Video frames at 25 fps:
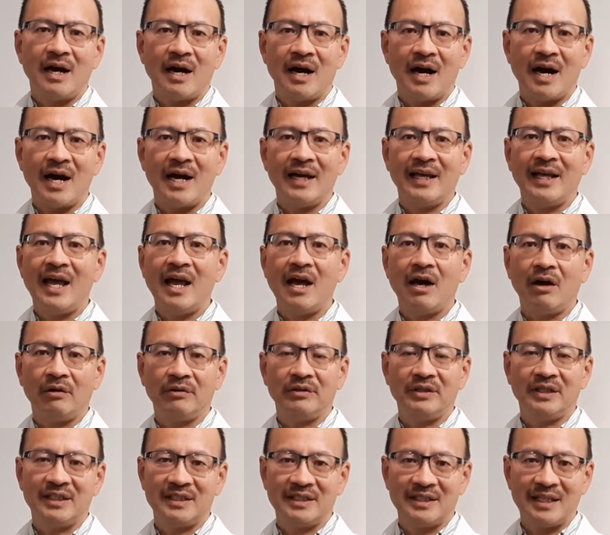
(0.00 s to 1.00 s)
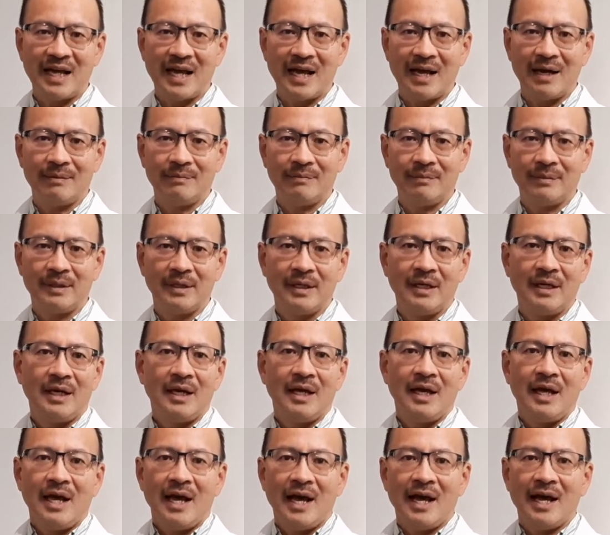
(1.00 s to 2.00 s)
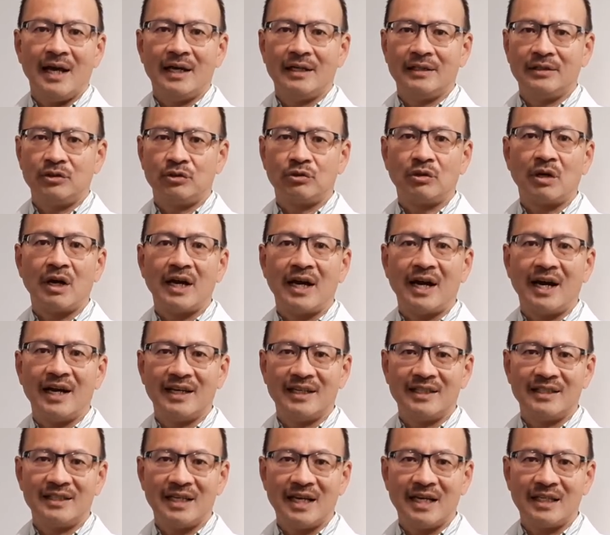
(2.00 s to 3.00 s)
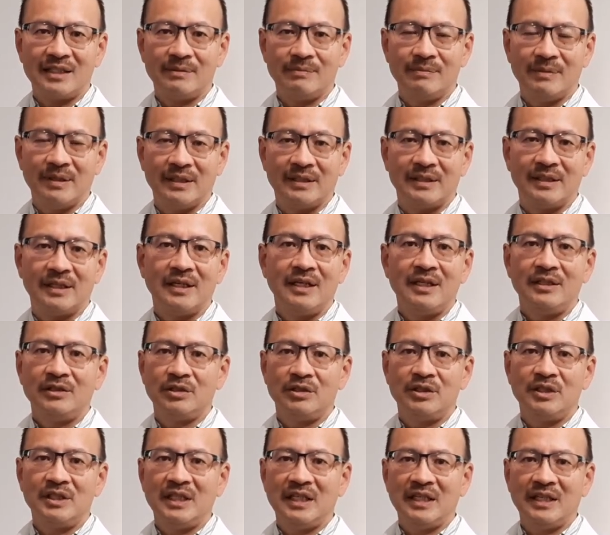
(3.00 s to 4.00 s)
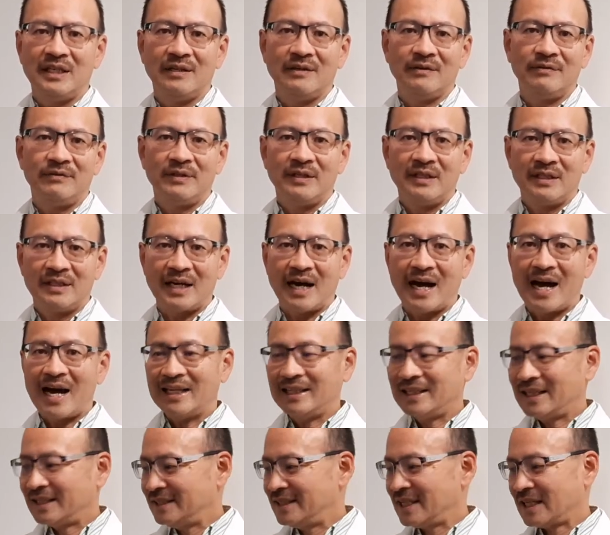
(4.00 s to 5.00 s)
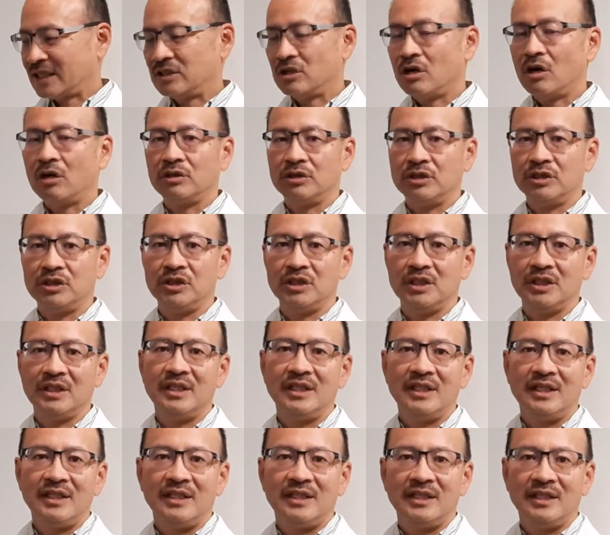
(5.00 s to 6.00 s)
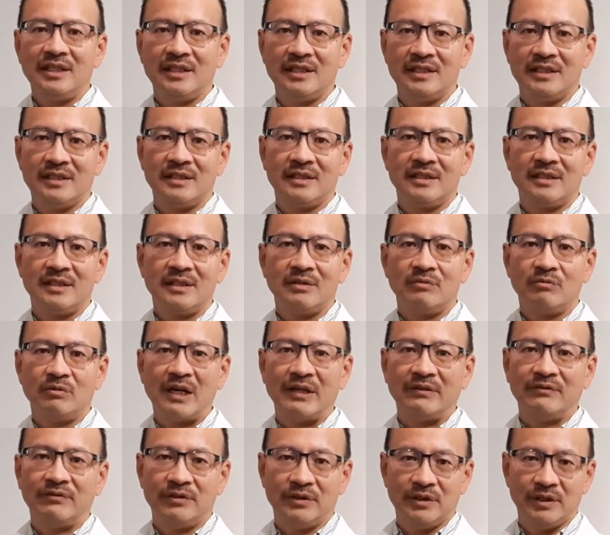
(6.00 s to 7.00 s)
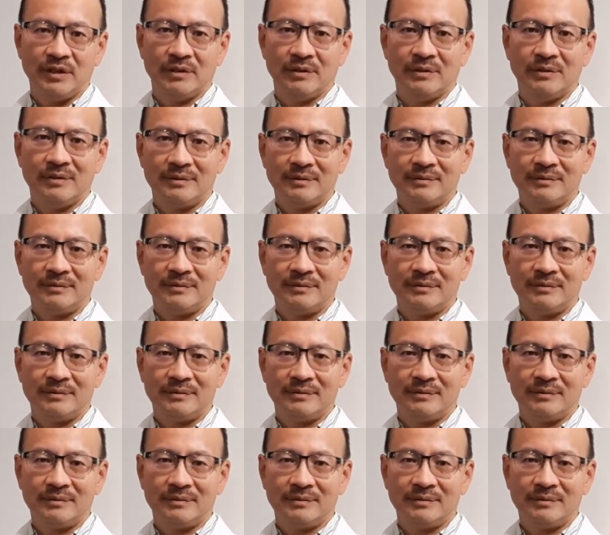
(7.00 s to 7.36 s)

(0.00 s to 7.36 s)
eye health exam and dry eye assessment to see if the light technology is right for you.